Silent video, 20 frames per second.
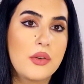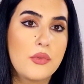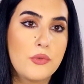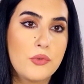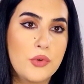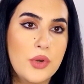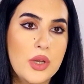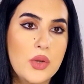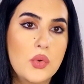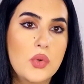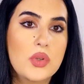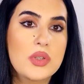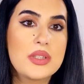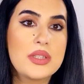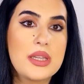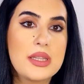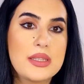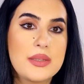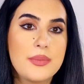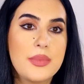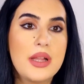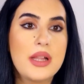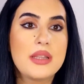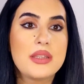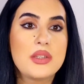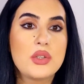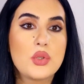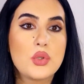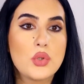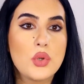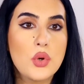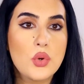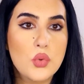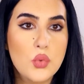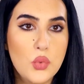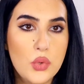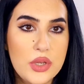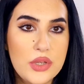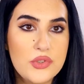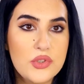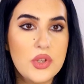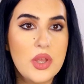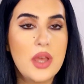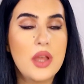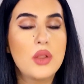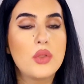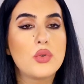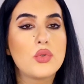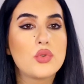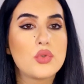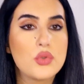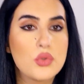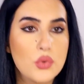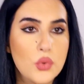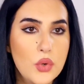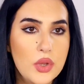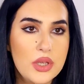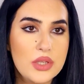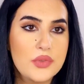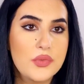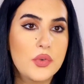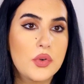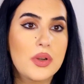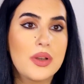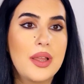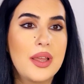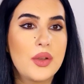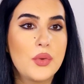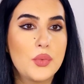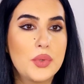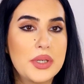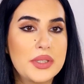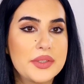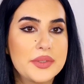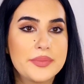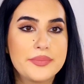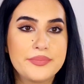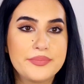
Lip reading: a fragrance that smells so rich and luxurious for like what?